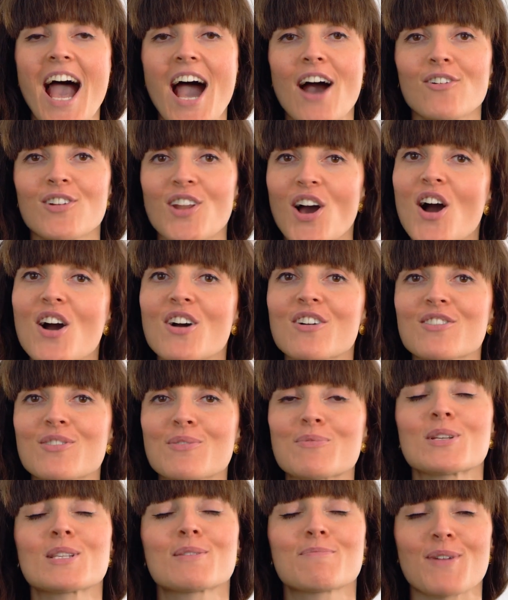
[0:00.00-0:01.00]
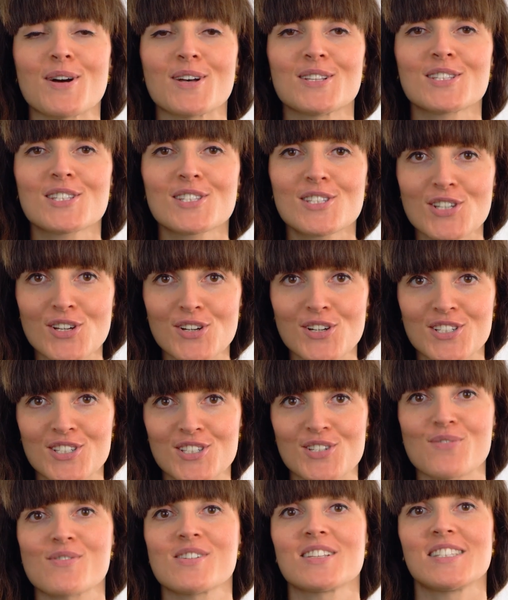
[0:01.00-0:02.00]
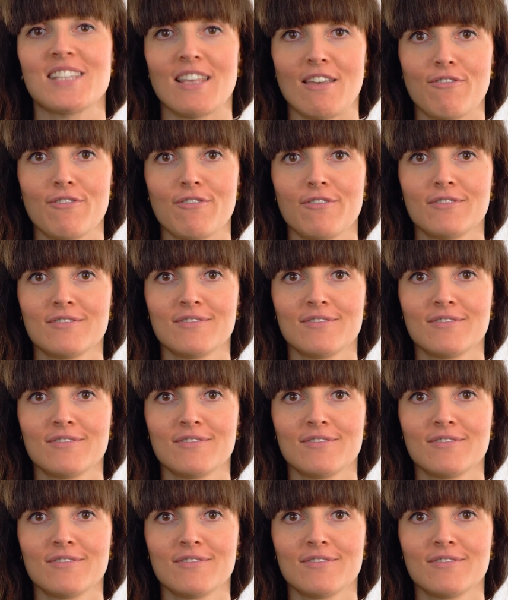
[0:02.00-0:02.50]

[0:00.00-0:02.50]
how long the response took to receive,